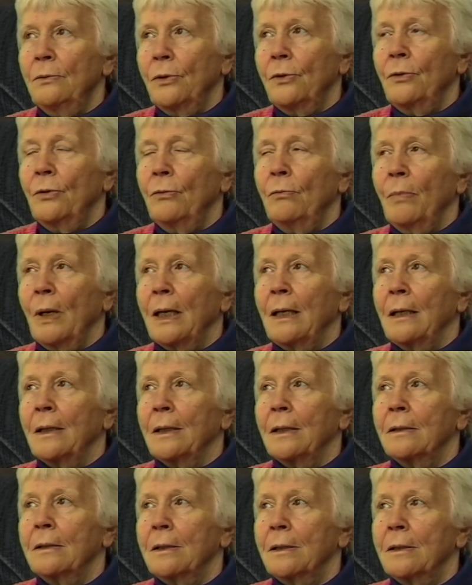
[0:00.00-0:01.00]
2
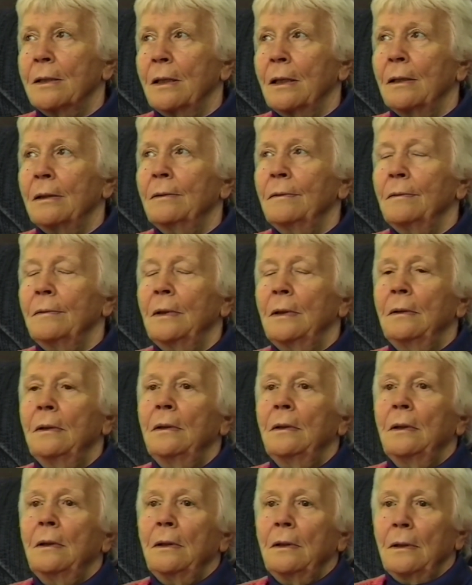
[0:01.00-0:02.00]
brothers, yeah,
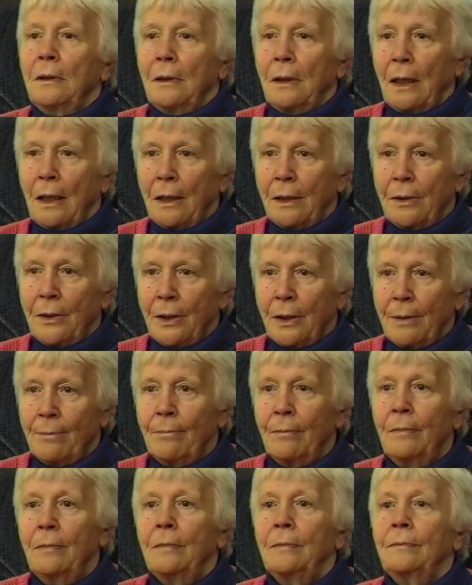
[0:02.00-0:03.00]
and
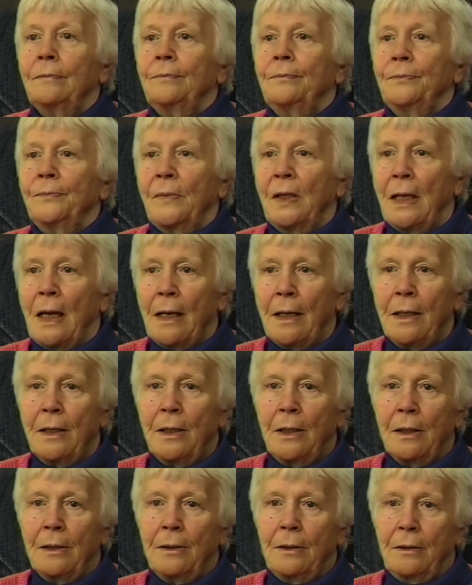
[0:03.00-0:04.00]
him
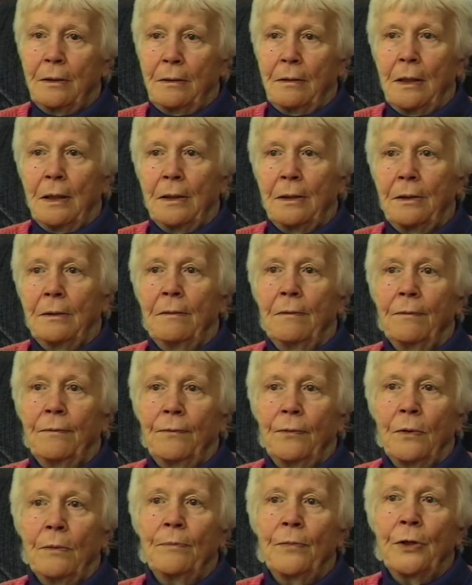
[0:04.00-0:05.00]
died
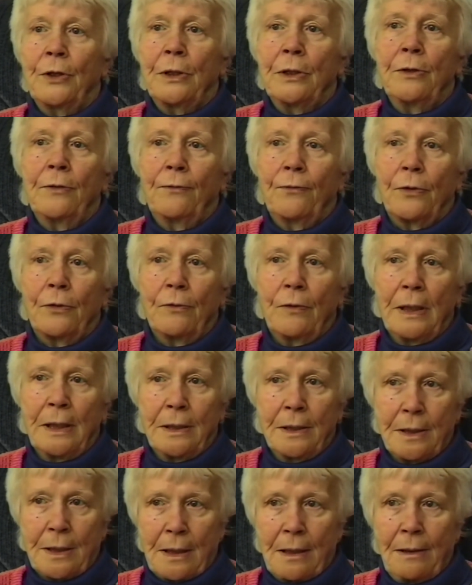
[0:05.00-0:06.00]
from the
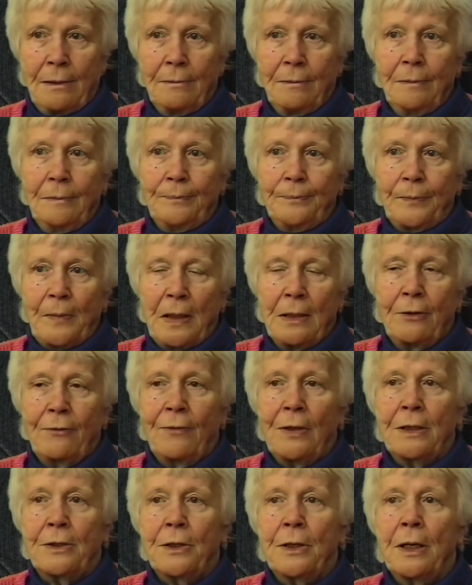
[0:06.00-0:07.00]
influenza. It
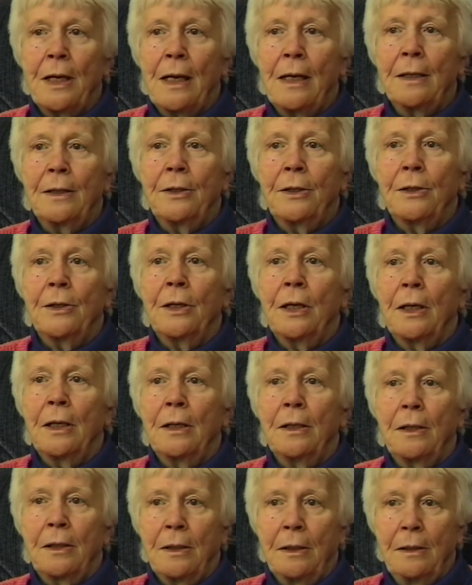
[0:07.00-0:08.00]
was in
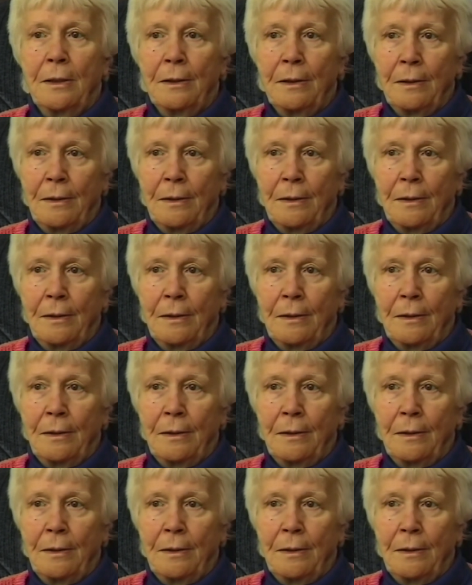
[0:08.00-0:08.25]
1980.